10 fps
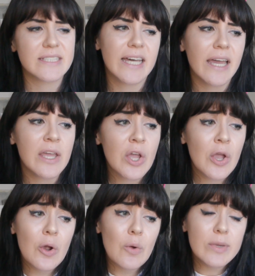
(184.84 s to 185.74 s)
is that
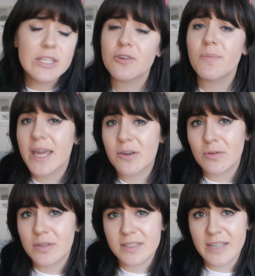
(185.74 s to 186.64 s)
we do make
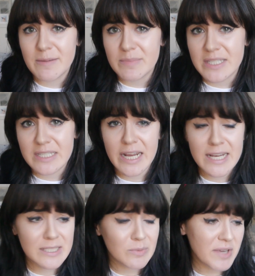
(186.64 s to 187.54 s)
all the same
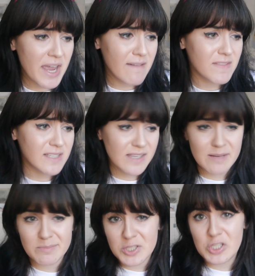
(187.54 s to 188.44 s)
mistakes, we have the
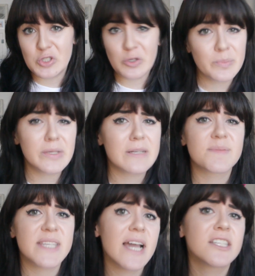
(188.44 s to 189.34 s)
same stupid
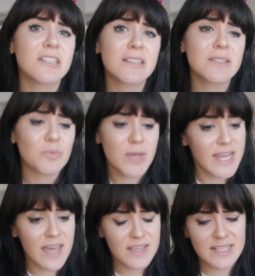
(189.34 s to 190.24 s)
obsessions, we
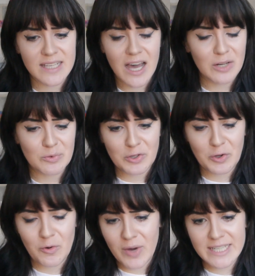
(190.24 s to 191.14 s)
get these
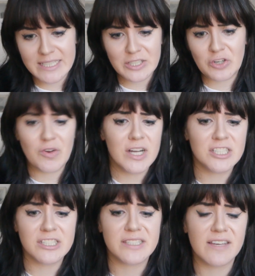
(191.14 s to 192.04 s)
unrequited
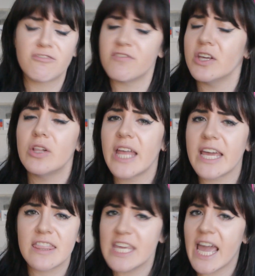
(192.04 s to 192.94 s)
crushes that feel
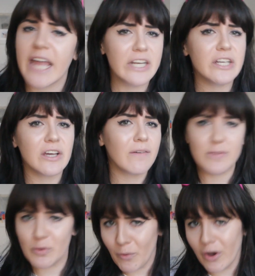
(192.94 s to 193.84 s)
like the end
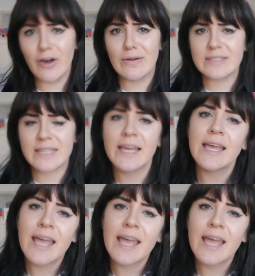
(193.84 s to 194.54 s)
of the world.